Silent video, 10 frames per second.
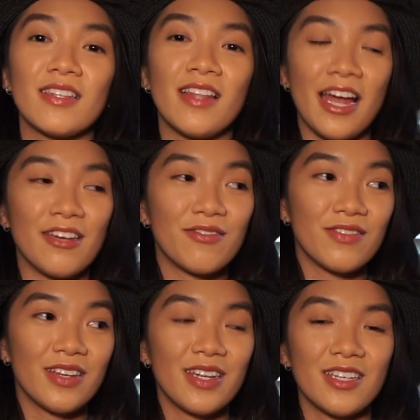life
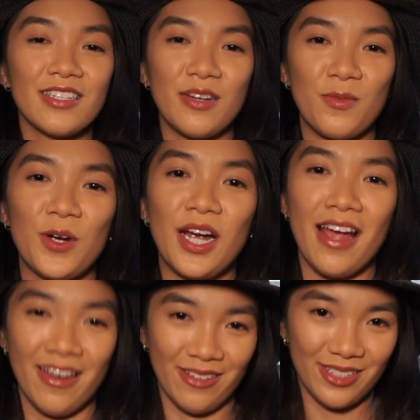somewhere
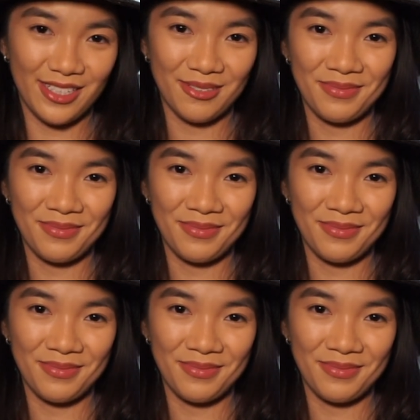else.